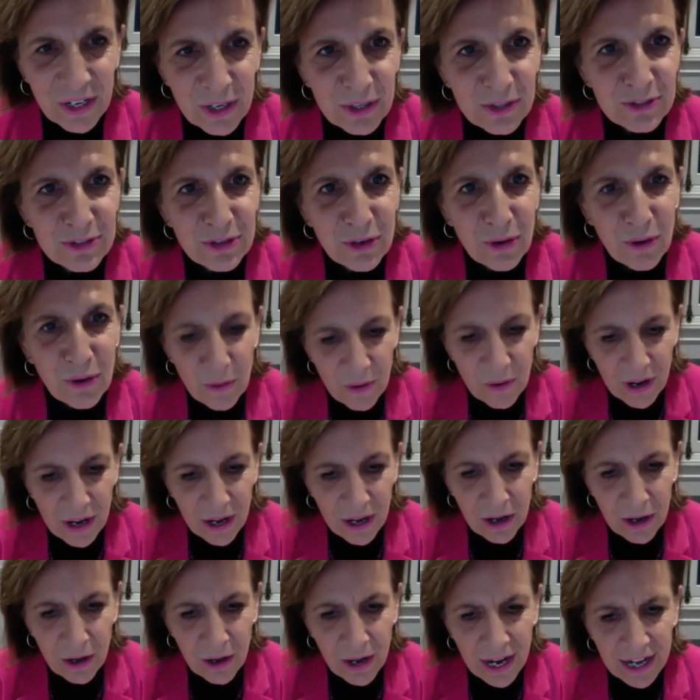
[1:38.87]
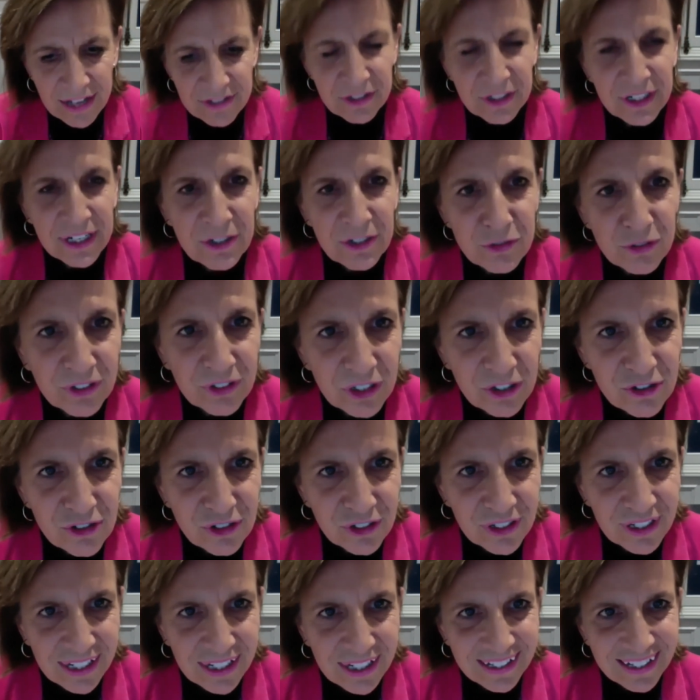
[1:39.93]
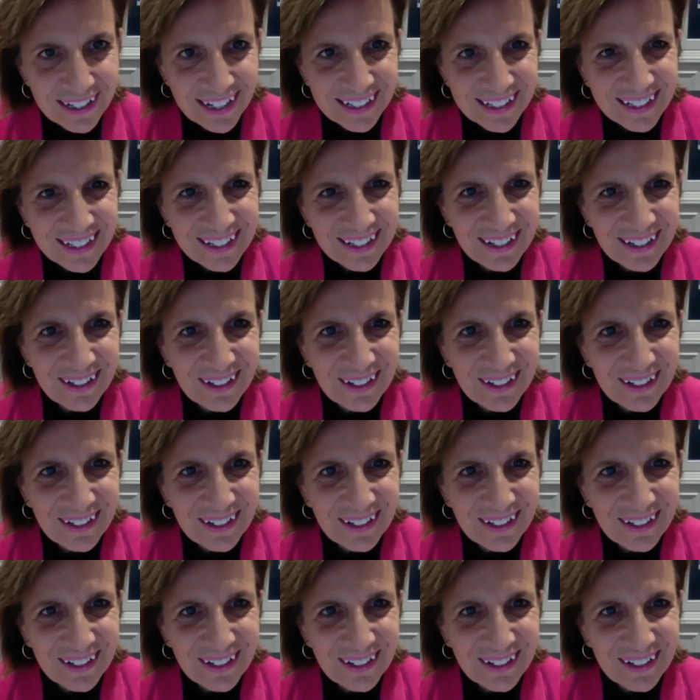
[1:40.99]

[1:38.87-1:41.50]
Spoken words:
So as an introduction, I'd like,